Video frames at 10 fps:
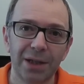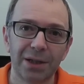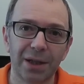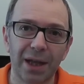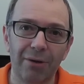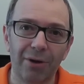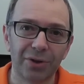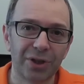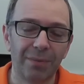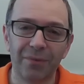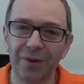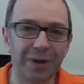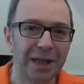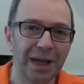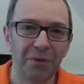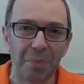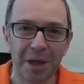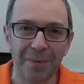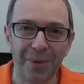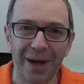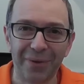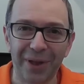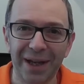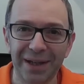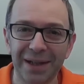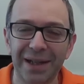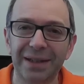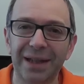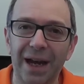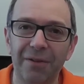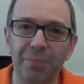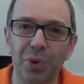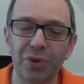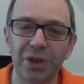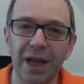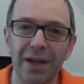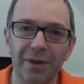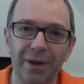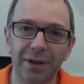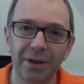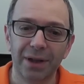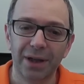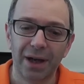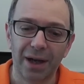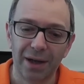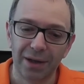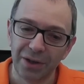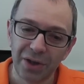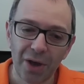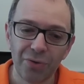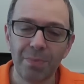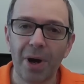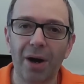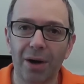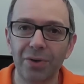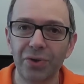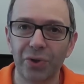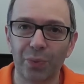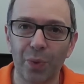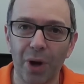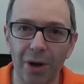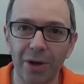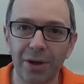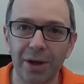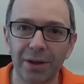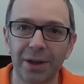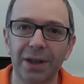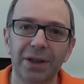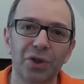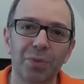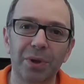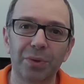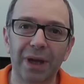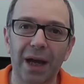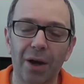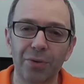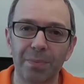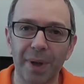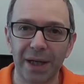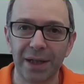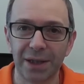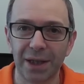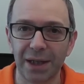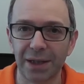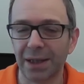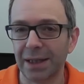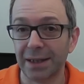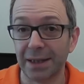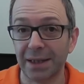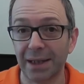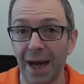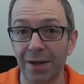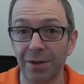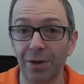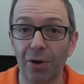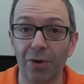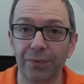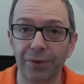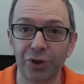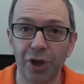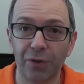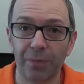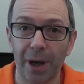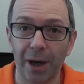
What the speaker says: So there are some very clever people out there that have put together known parts that work to build their own PC. So these are standard off-the-shelf